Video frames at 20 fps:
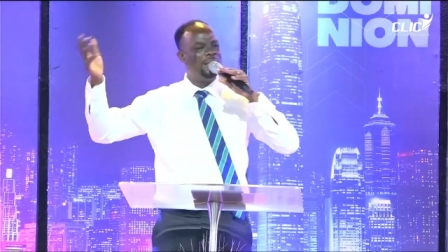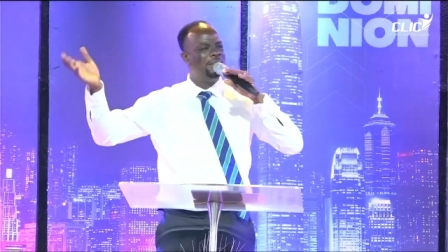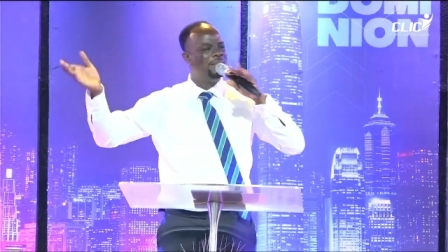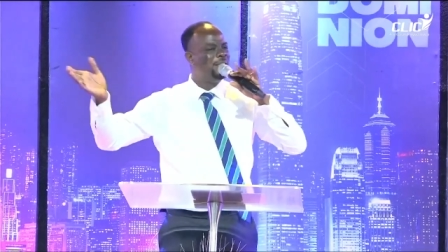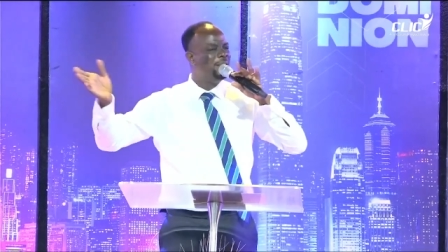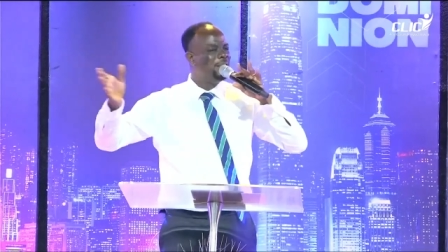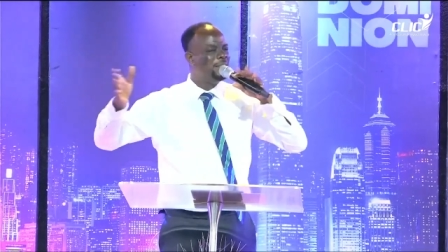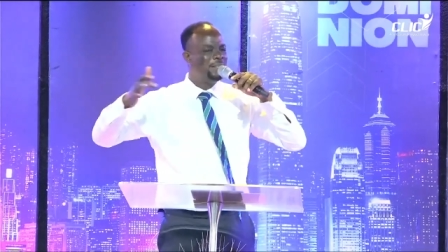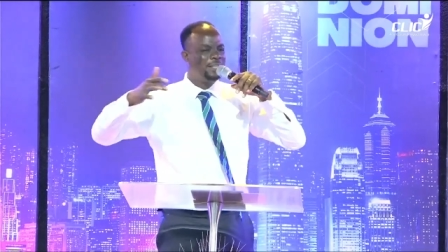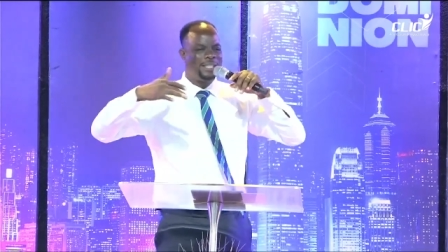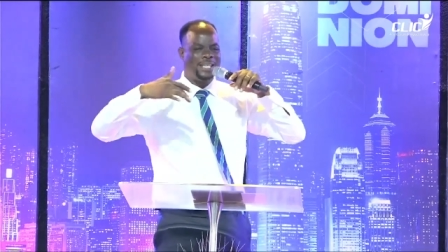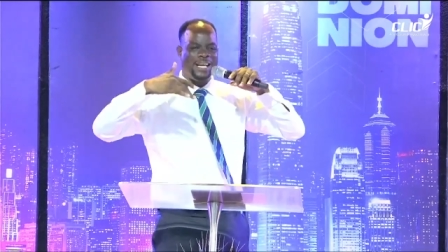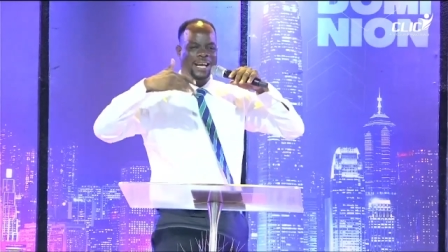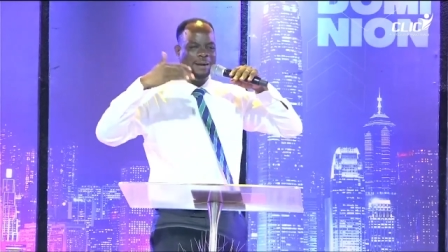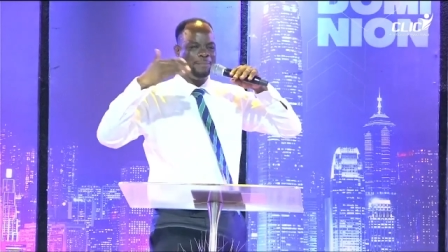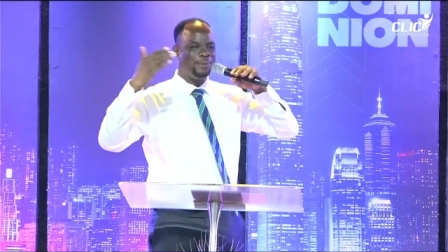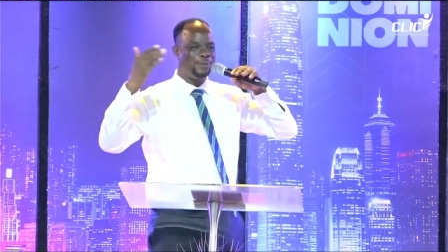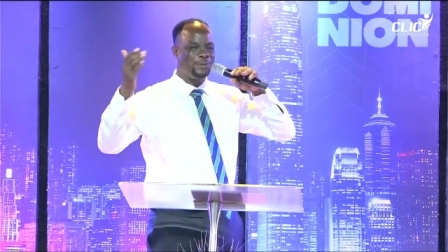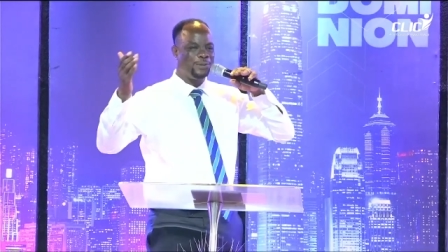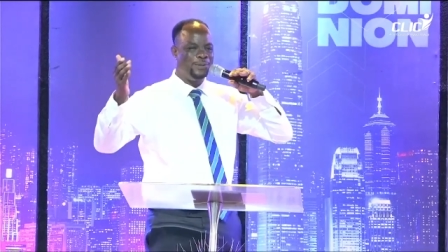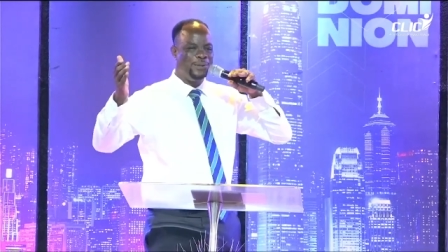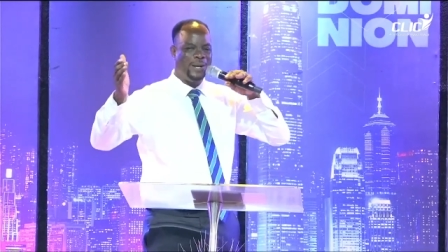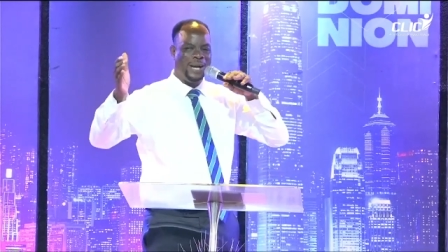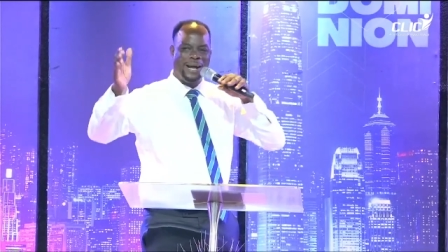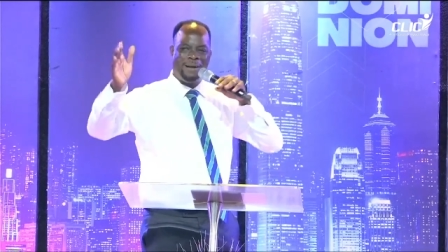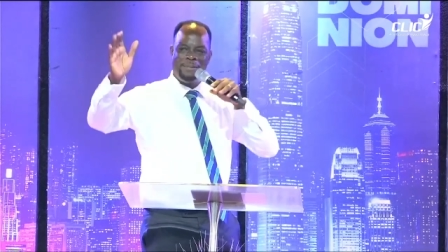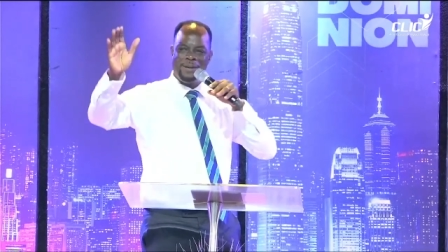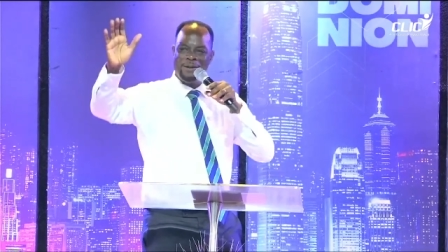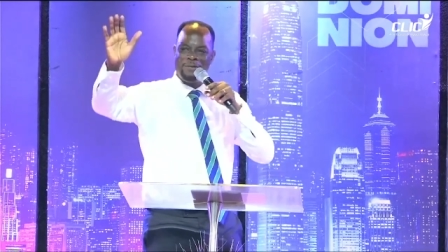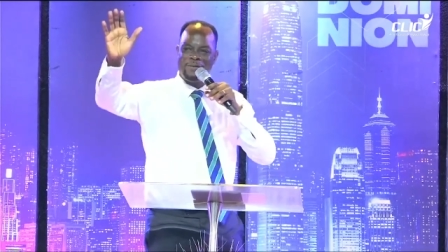Nothing happened to you. How
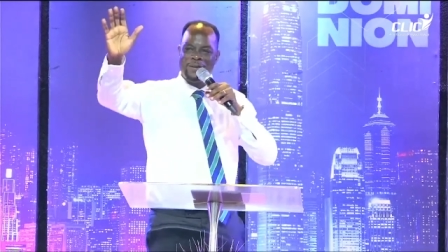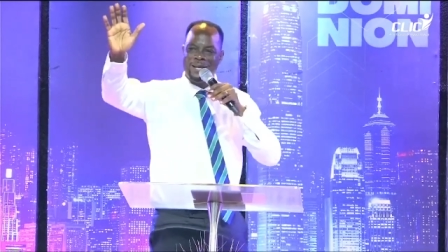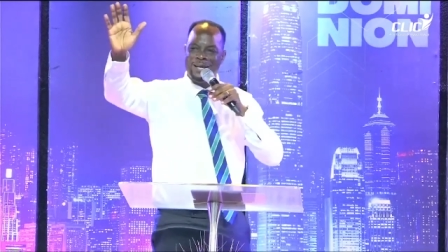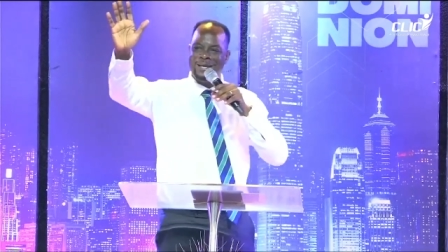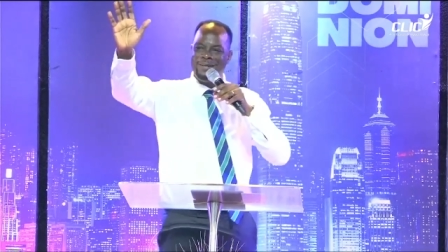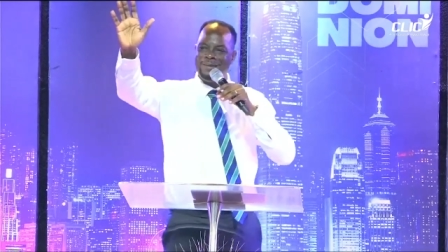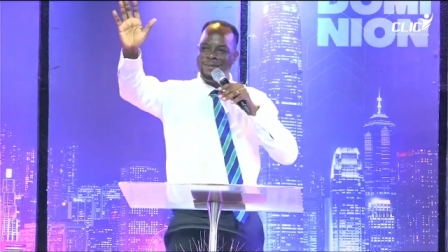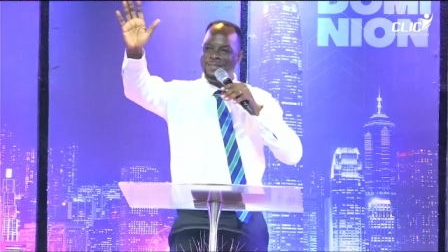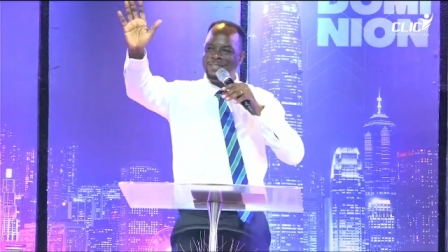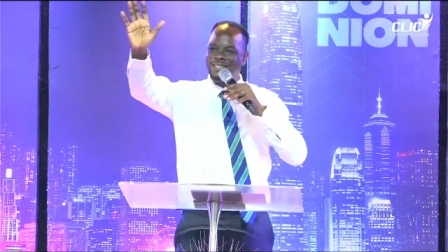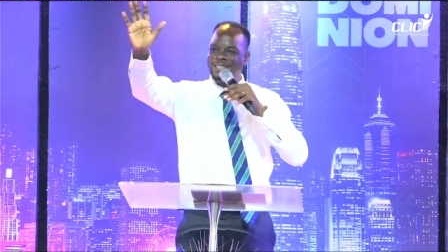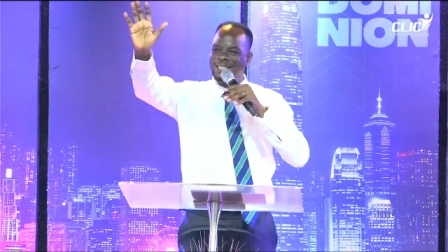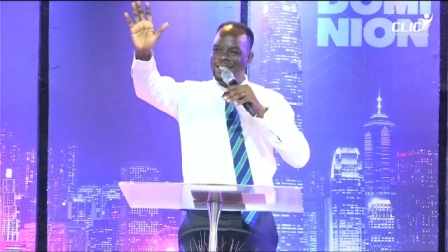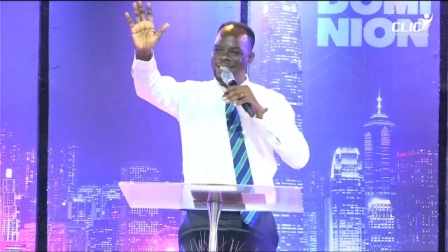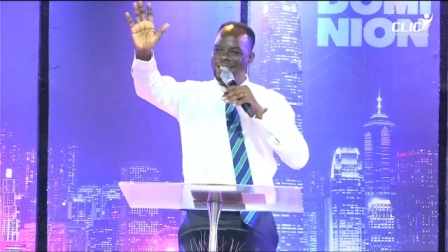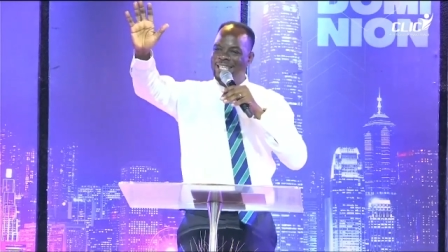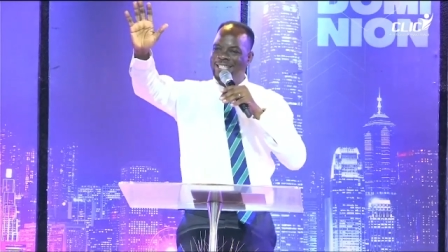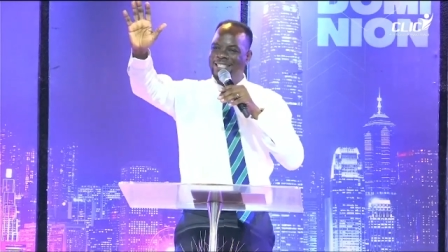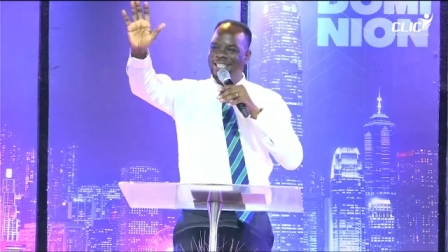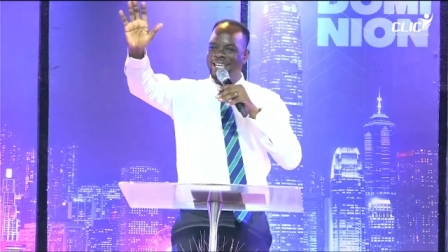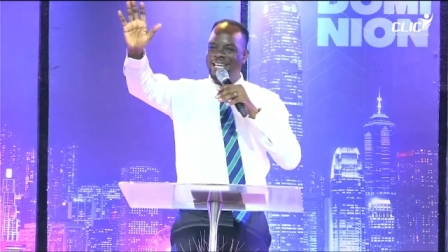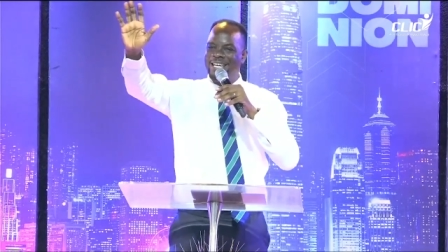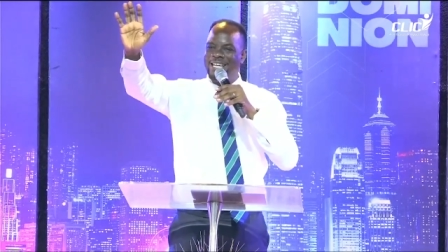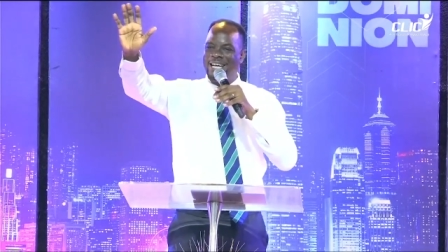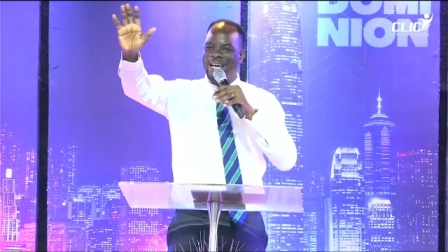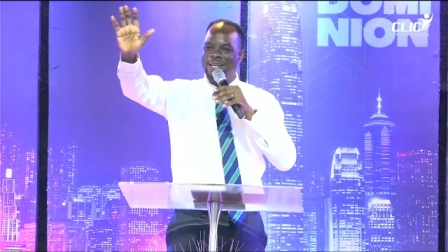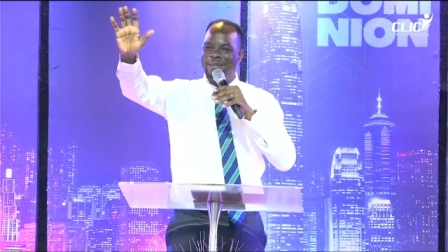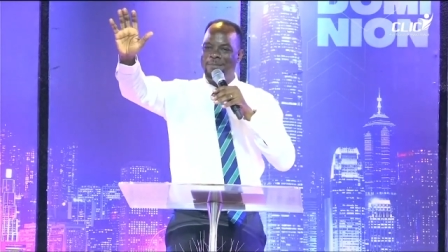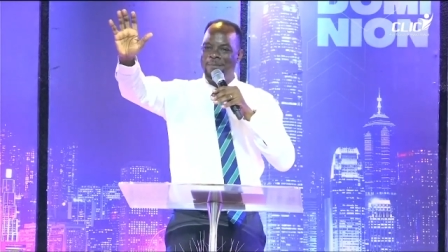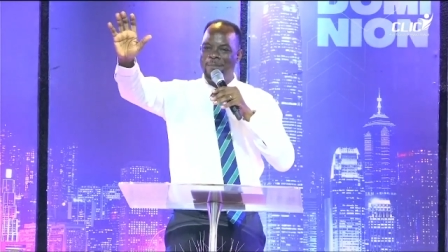many of you have seen that thing like that?